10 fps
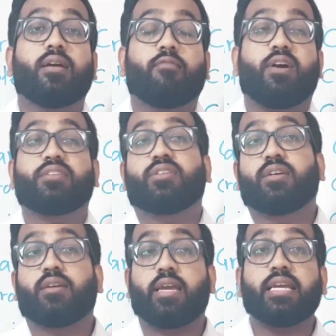what
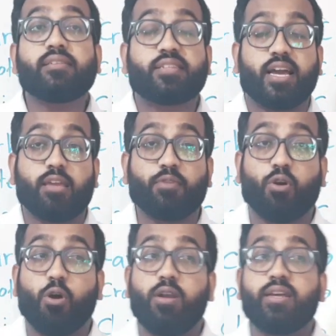enzyme
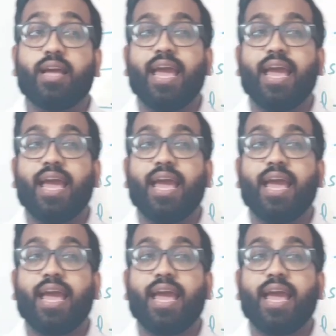called